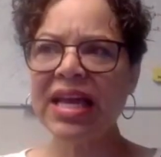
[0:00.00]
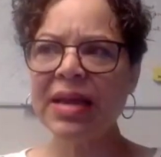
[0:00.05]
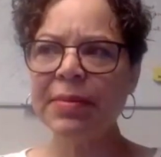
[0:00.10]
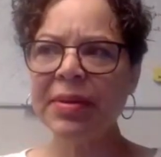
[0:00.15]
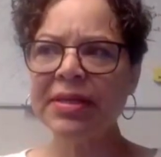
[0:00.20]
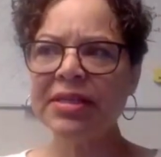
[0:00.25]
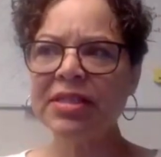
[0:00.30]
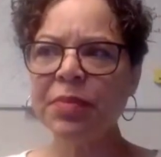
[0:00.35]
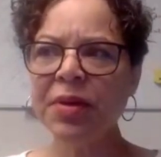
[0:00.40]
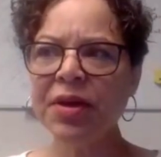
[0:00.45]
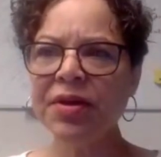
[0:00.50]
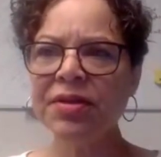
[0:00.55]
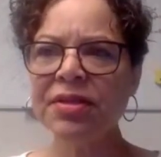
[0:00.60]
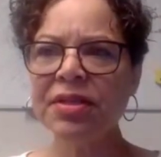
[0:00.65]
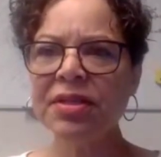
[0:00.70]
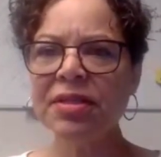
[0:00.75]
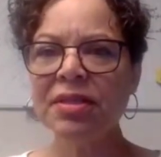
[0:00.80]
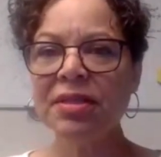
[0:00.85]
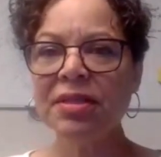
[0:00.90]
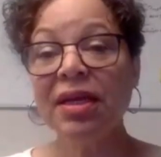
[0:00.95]

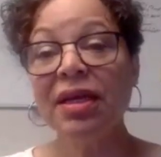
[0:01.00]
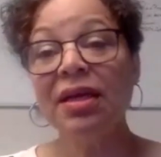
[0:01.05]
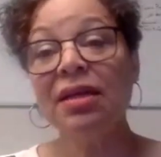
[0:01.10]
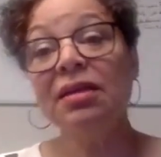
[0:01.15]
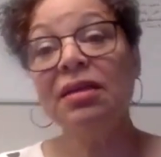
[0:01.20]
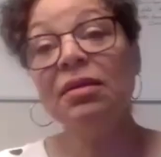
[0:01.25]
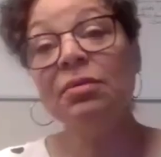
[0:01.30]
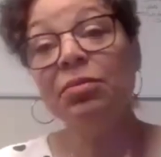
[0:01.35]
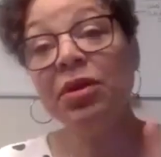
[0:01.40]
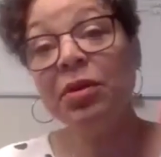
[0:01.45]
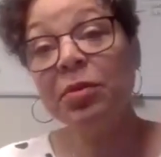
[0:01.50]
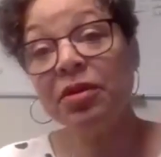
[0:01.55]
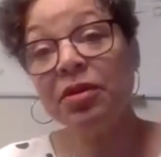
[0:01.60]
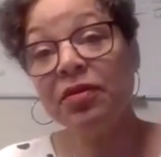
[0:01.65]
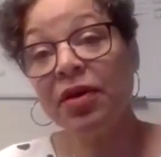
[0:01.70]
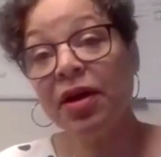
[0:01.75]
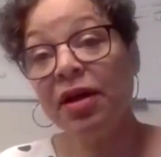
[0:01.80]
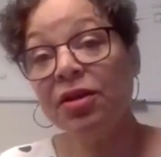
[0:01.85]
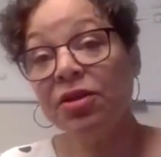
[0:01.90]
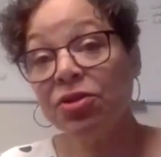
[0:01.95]
experiences. Yet people
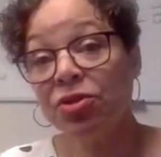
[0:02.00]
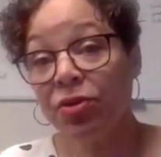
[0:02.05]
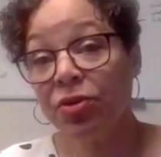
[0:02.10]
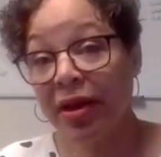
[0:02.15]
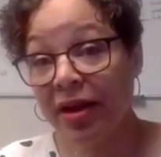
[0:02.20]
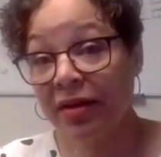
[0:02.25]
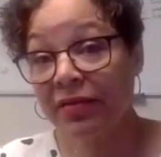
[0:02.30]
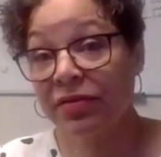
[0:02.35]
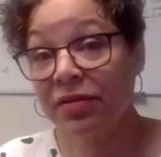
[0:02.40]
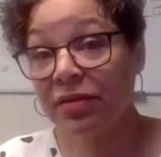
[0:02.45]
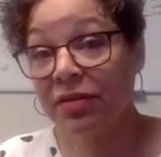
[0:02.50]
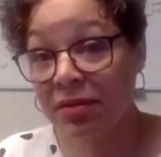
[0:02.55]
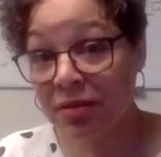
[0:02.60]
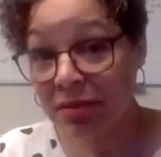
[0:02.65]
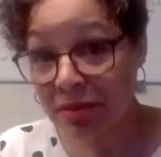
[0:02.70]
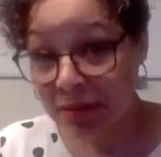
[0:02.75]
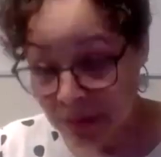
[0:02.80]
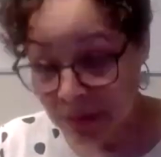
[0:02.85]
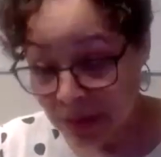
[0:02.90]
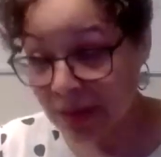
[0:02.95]
of color do have
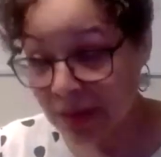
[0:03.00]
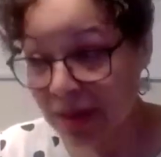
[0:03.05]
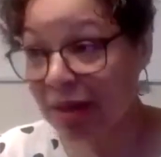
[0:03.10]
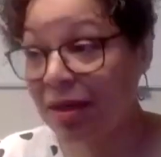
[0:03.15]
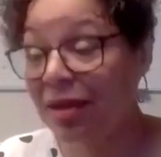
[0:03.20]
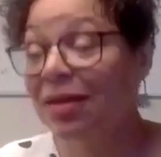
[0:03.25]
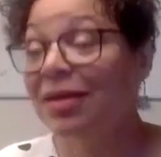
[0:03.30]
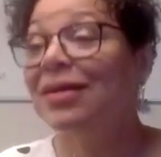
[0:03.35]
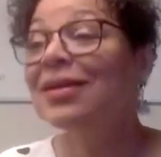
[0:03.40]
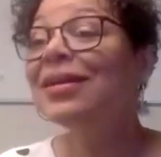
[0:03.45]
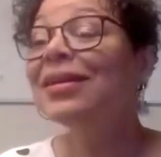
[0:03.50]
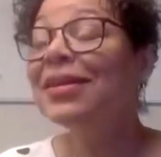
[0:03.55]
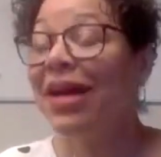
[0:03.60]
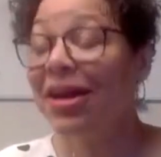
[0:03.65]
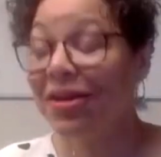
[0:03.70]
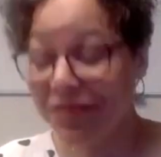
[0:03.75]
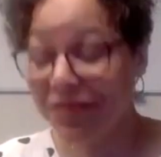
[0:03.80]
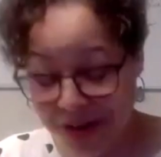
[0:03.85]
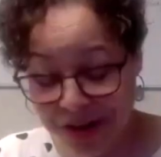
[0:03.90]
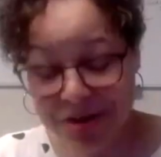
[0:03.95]
a
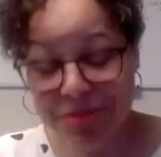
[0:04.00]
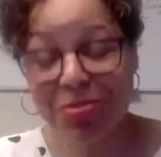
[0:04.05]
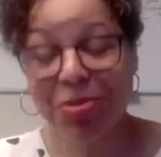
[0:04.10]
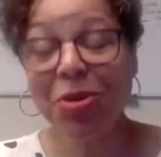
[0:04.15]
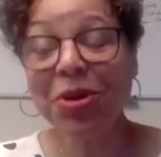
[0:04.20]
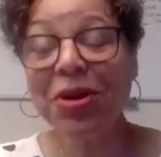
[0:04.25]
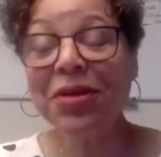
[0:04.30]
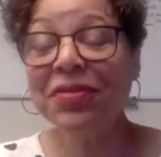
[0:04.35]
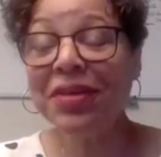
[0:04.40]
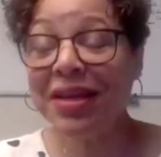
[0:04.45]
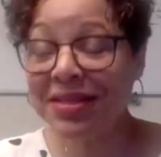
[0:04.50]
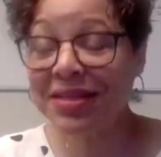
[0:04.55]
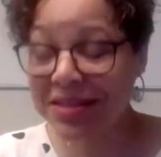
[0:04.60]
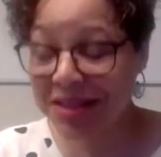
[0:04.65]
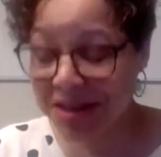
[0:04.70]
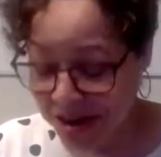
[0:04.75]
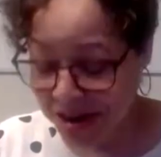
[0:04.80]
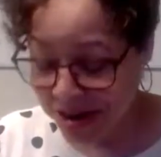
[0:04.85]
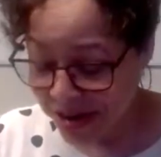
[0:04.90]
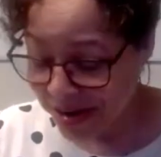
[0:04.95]
lot of very important things
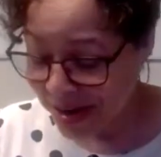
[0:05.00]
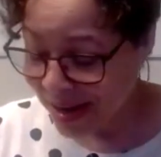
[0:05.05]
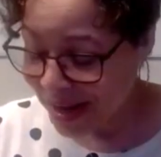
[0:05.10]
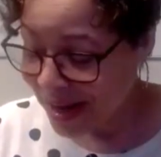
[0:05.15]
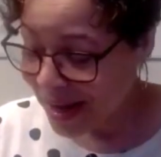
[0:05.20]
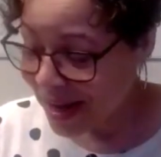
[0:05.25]
that are